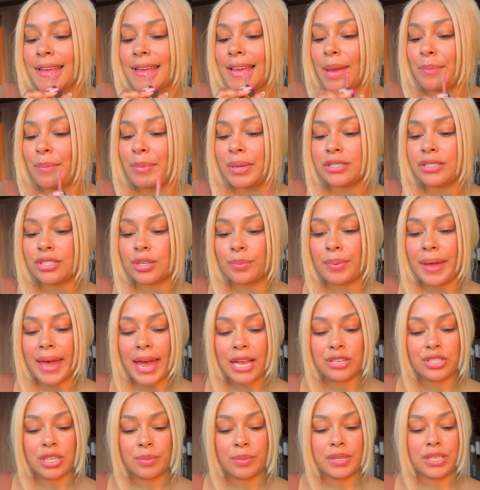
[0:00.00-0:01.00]
Mr.
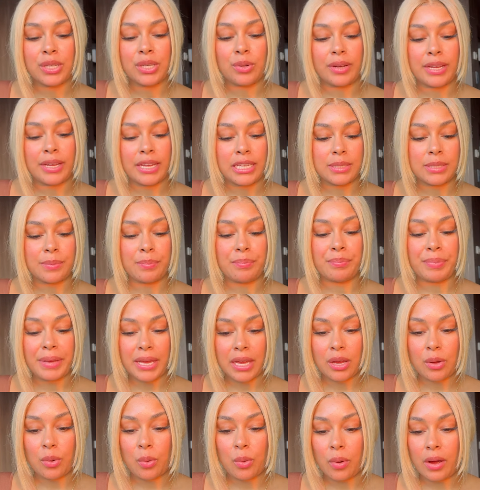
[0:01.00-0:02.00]
Patrick be doing his
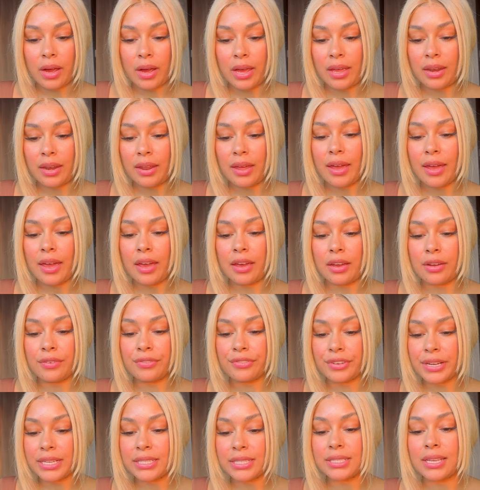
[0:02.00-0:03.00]
big one
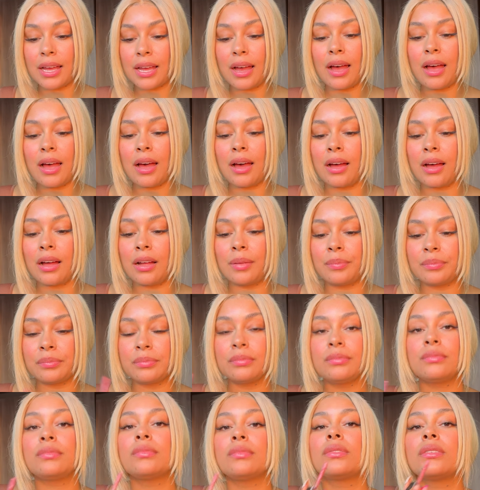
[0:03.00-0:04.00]
every time.
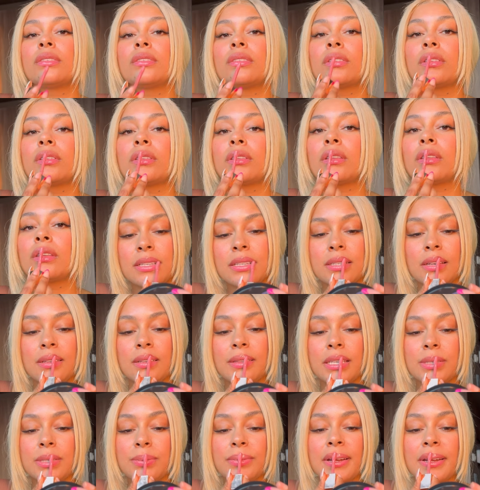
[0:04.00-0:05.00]
So
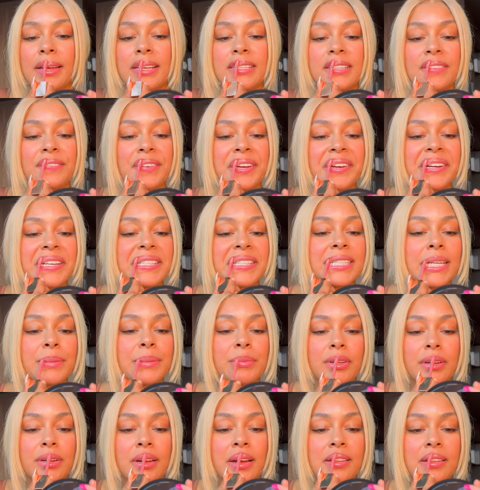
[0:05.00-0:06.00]
this one has a very
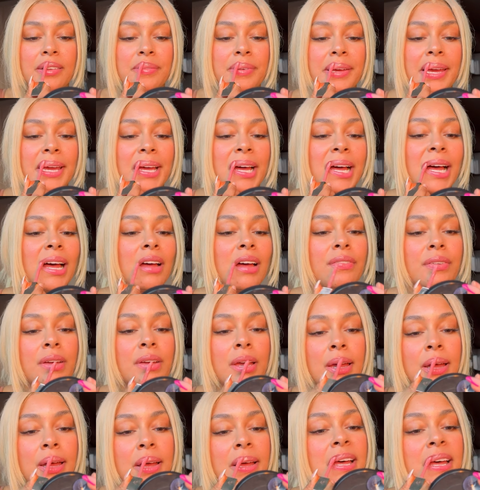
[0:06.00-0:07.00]
similar color payoff
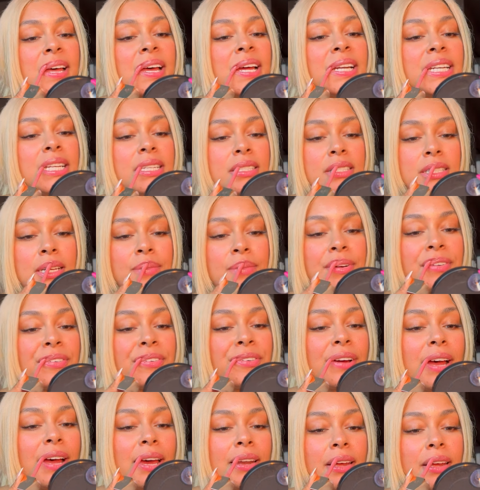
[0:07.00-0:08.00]
to Summer
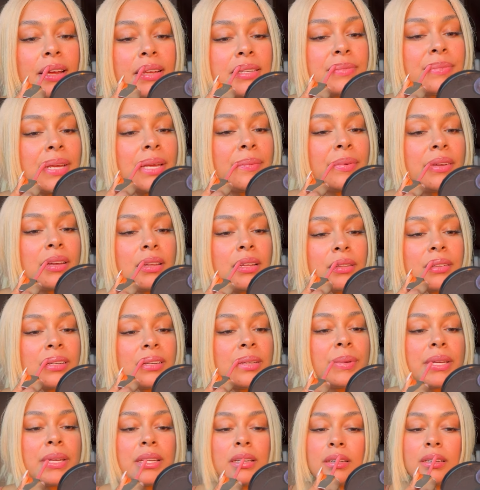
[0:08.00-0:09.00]
Fridays, maybe a little
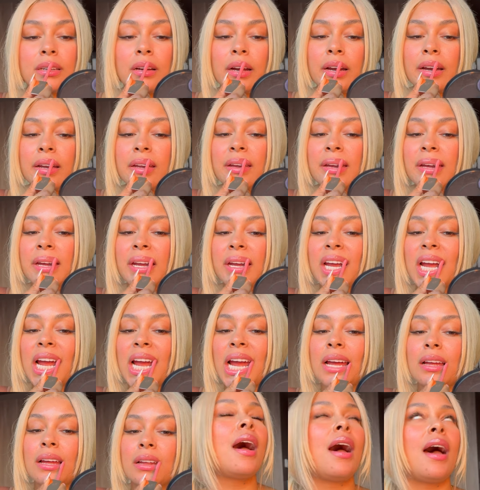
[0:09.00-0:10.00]
bit darker.
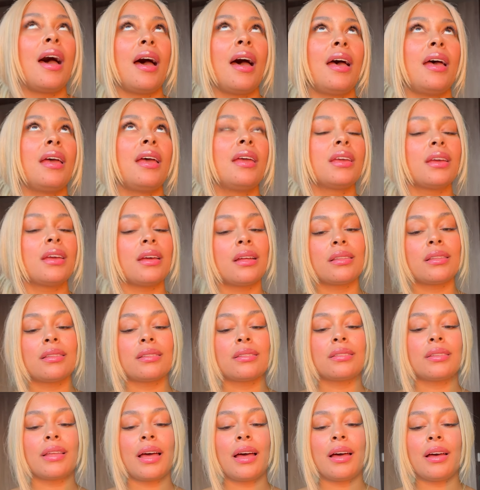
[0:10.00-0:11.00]
I
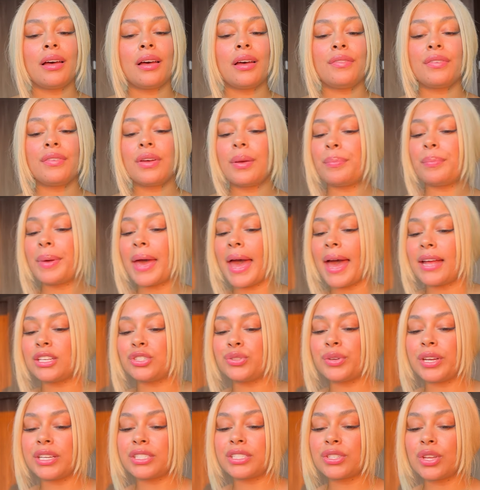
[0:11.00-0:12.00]
love
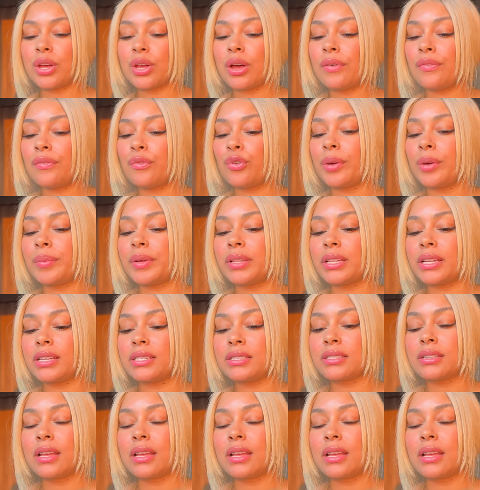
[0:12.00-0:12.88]
Patrick's formulas.